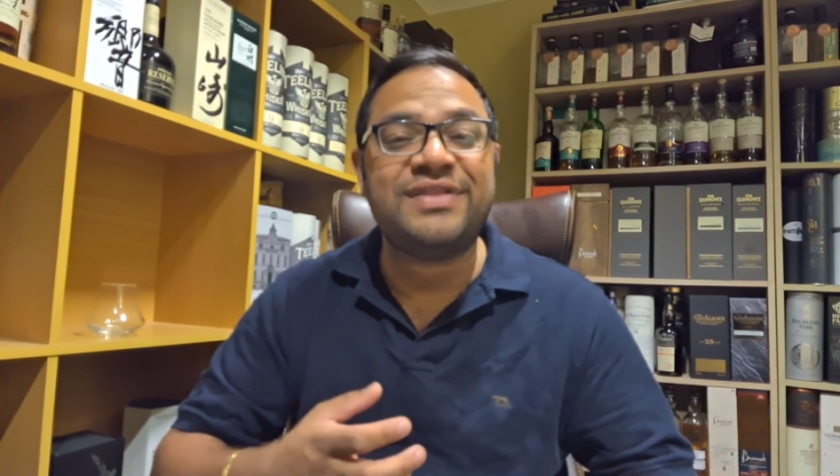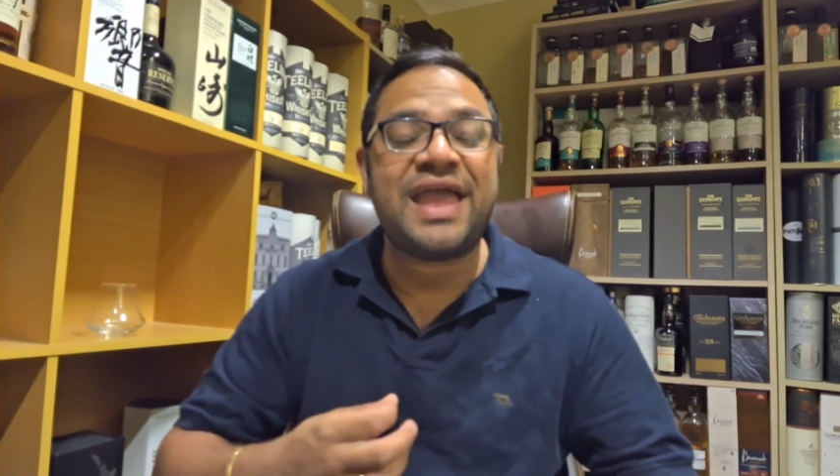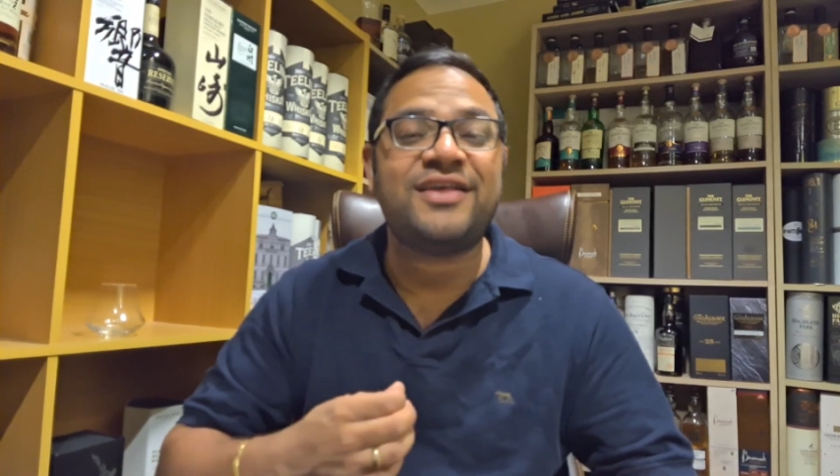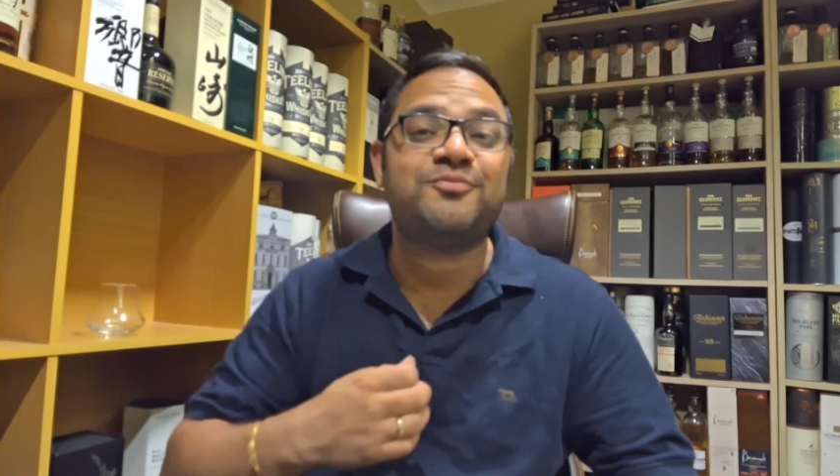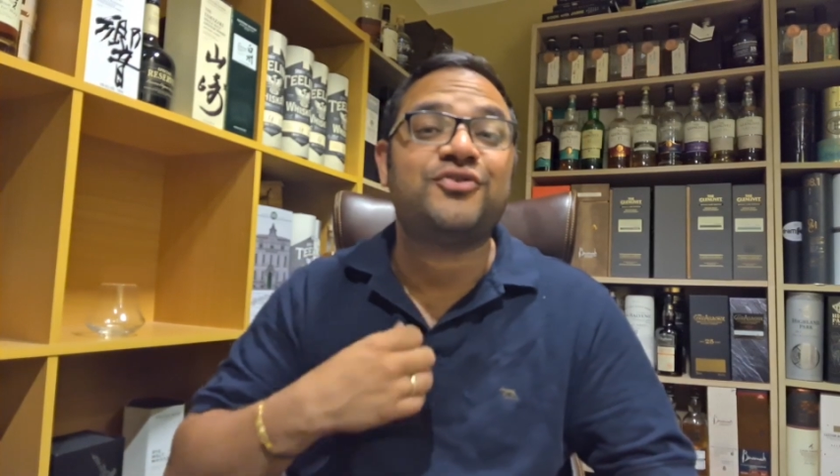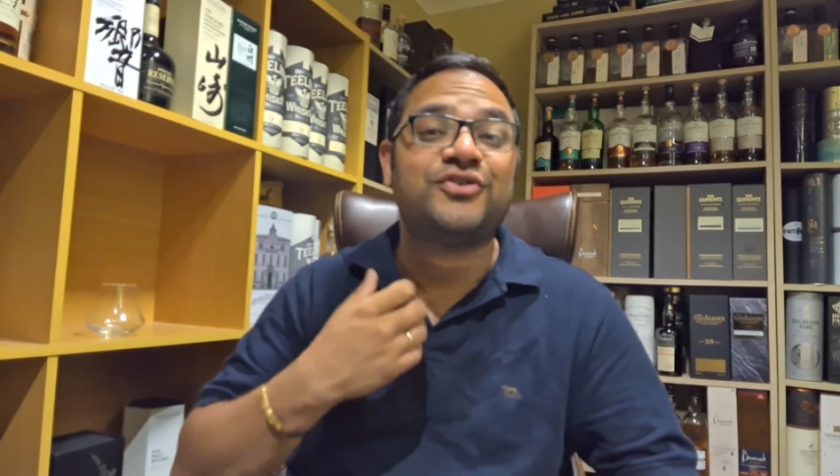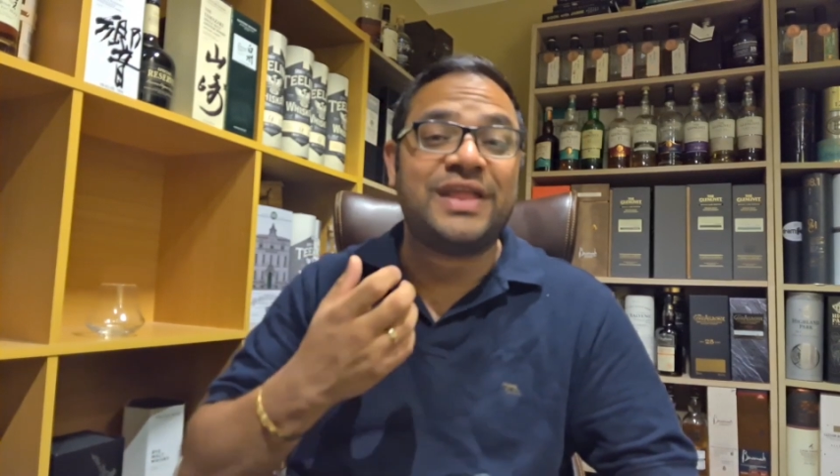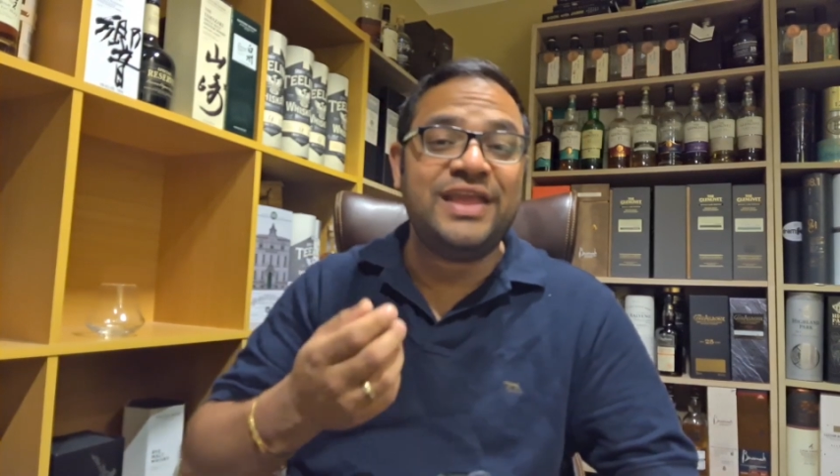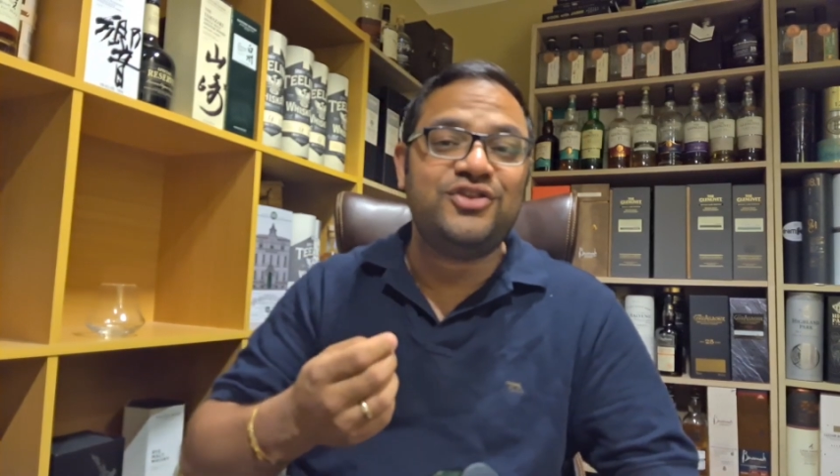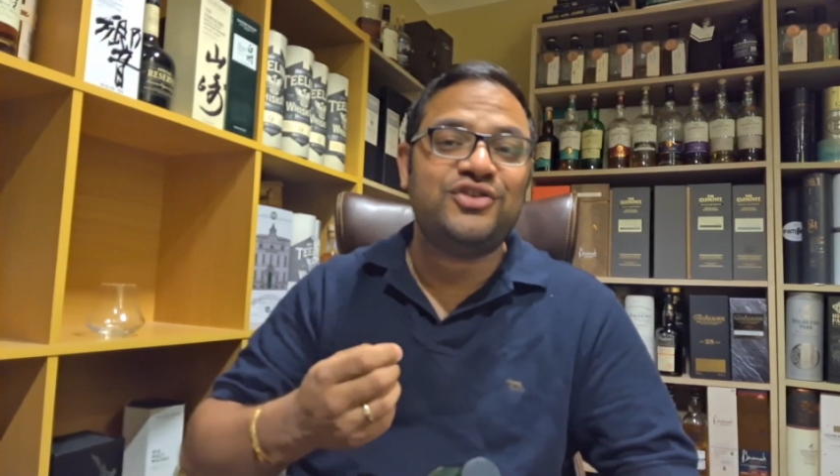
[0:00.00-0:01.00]
as
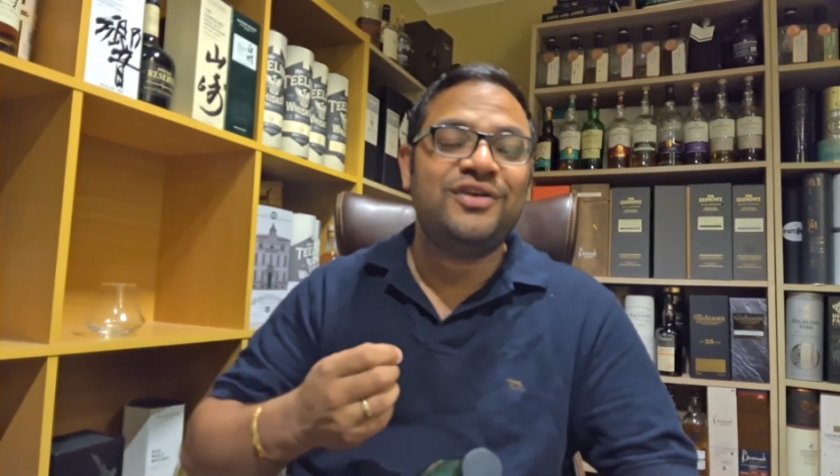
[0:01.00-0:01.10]
prestige,